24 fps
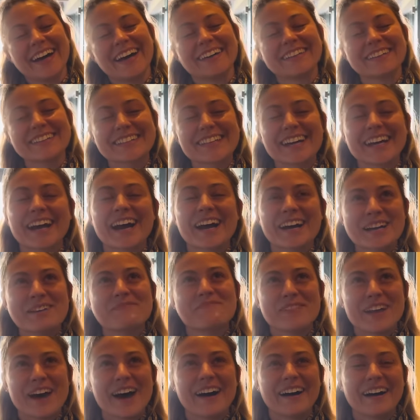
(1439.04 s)
I was like, I
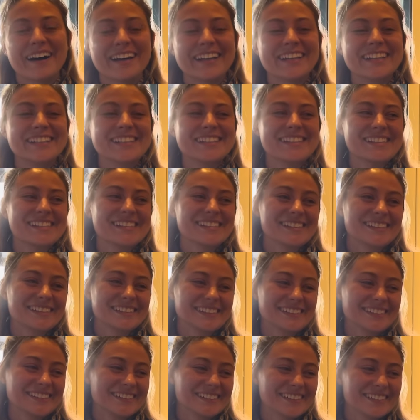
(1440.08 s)
am not.
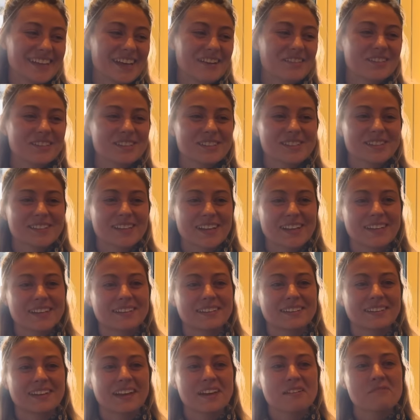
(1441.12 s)
They were just, they've
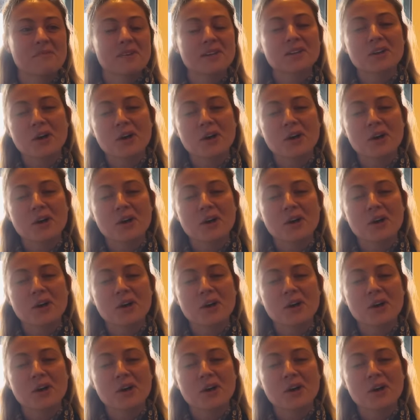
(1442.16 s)
been